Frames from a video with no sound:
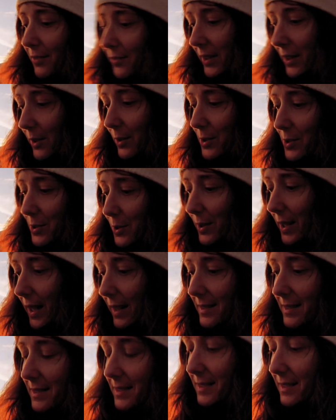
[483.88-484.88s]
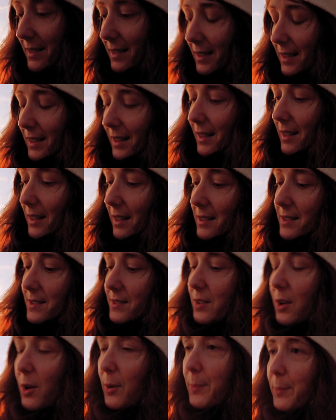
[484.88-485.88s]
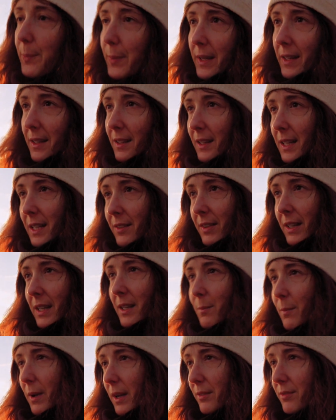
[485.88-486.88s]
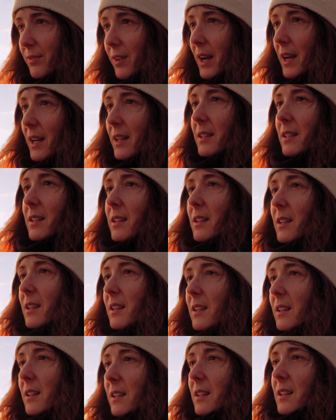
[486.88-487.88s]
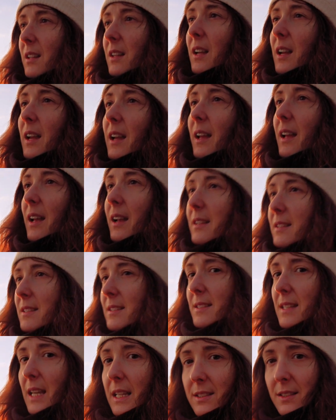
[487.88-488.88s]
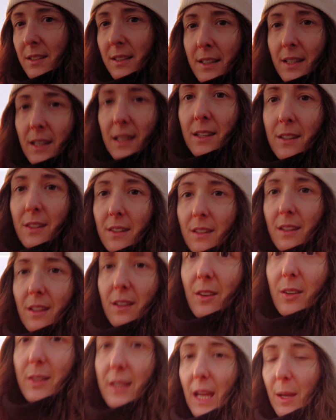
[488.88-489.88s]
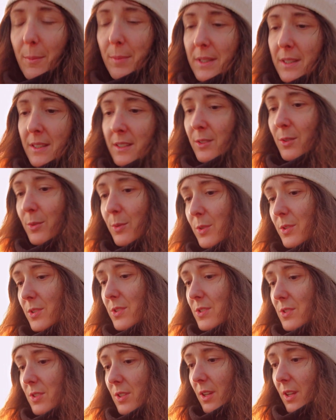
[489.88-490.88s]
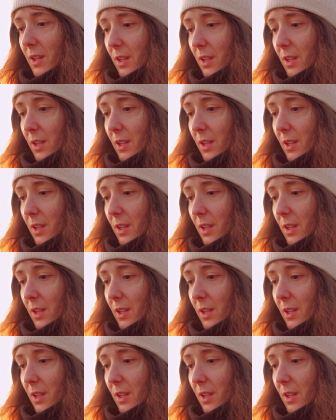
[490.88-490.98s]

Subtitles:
think also that stopping living in my van and settling in a cabin in the woods